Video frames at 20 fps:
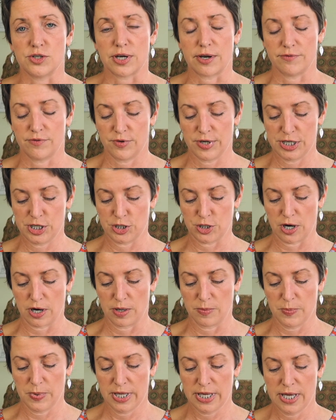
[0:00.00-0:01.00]
Jeffrey
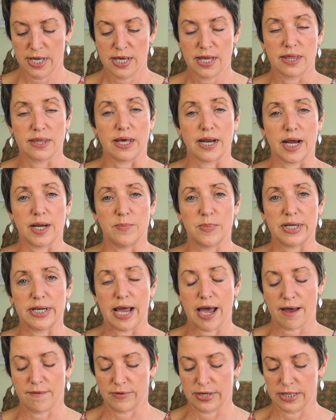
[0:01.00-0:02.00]
Sharp that I'd been
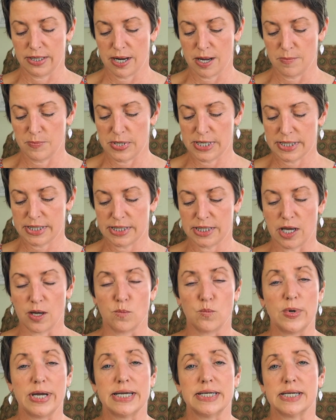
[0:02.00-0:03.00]
having numbness
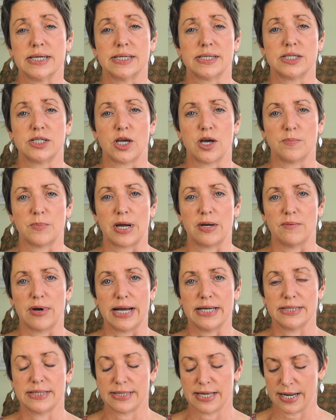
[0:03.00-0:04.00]
and weakness on my
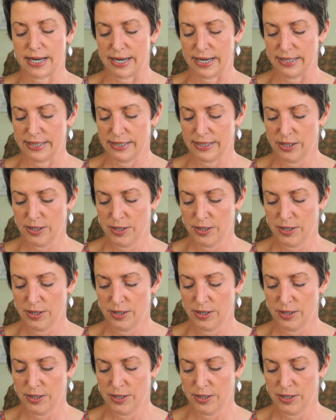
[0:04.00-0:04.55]
right side.